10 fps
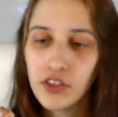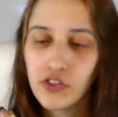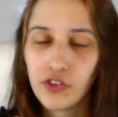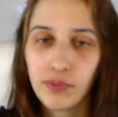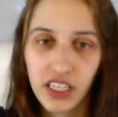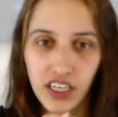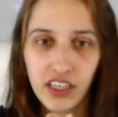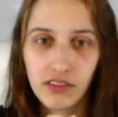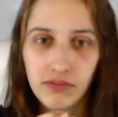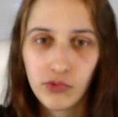to make
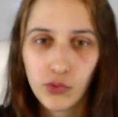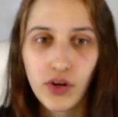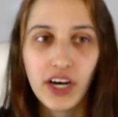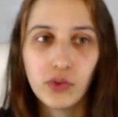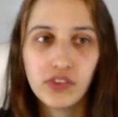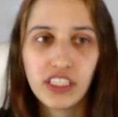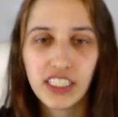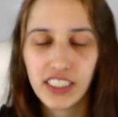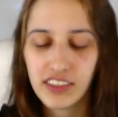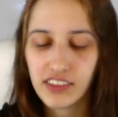it round,
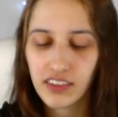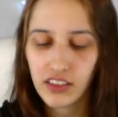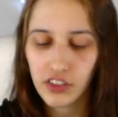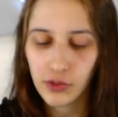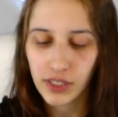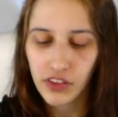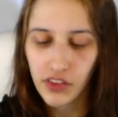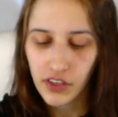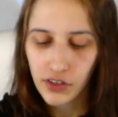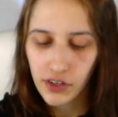it's a little bit
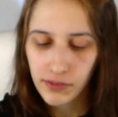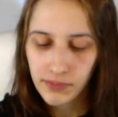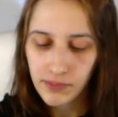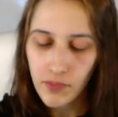thicker,